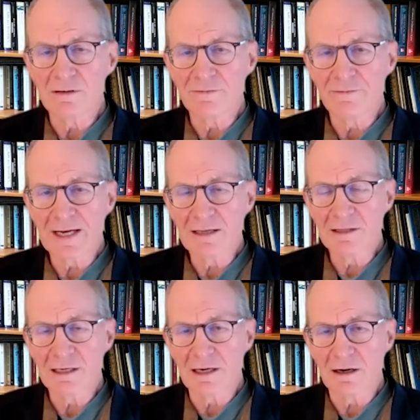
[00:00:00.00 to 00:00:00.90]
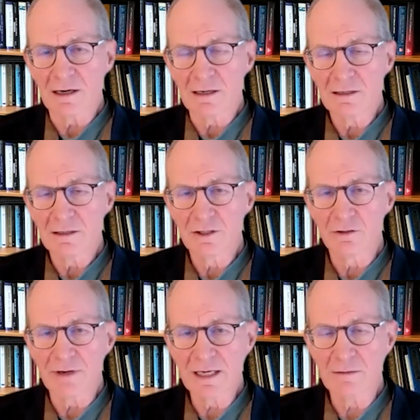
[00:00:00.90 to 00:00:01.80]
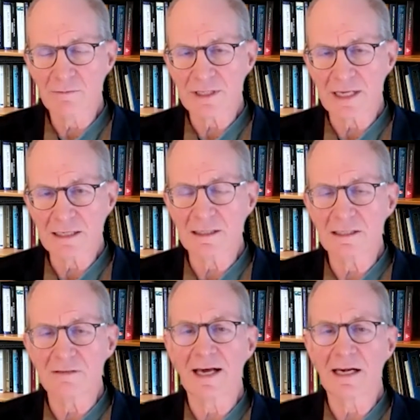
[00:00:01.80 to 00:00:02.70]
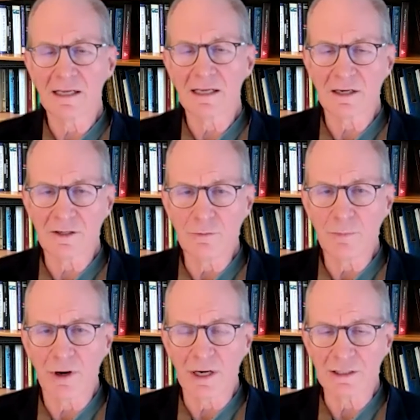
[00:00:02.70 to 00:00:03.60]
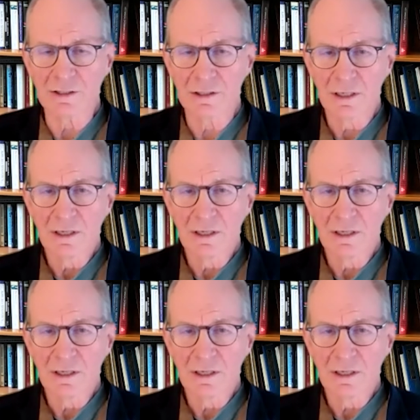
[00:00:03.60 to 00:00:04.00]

found that our curriculum was actually divided into two parts.